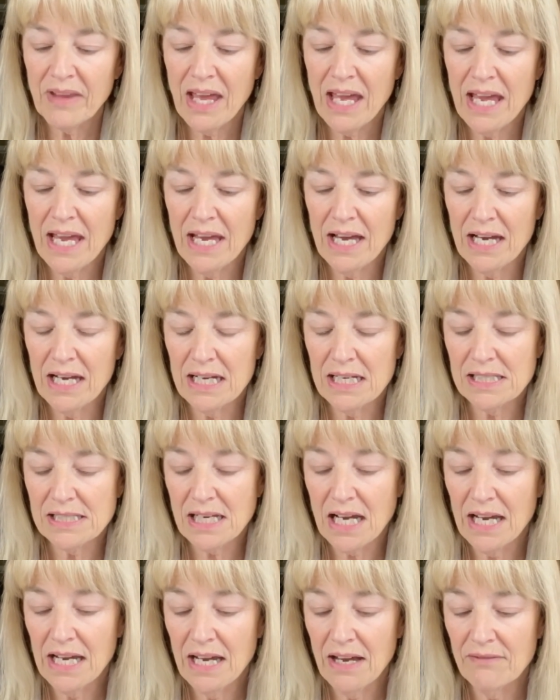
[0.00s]
And
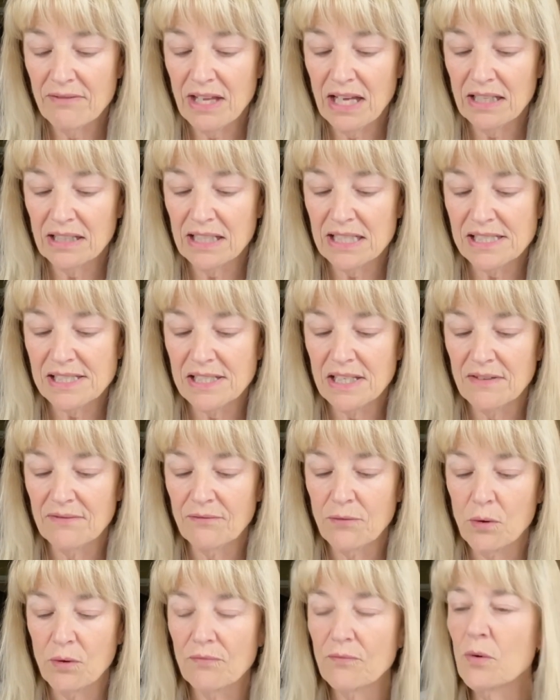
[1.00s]
I have that listed
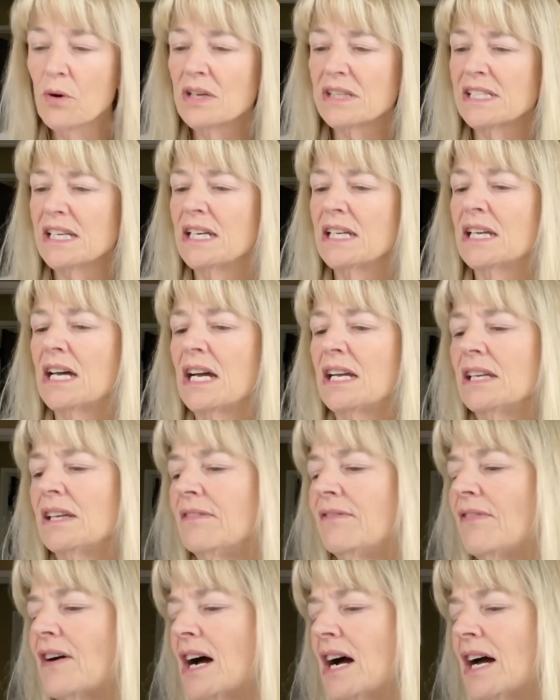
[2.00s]
for
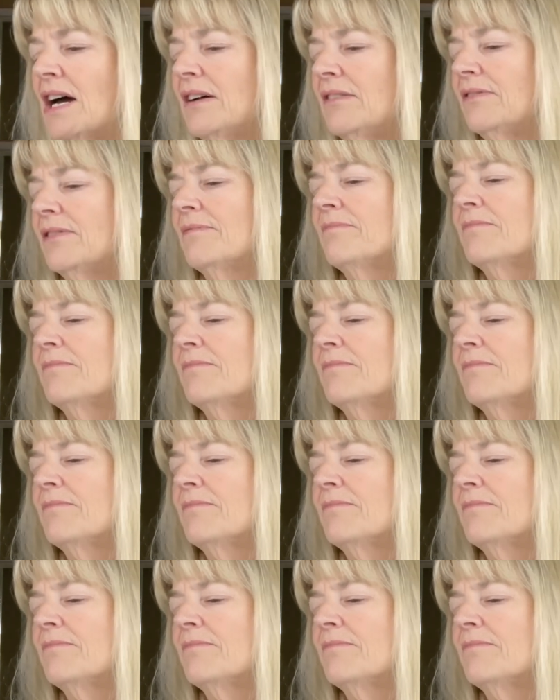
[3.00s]
$14.95.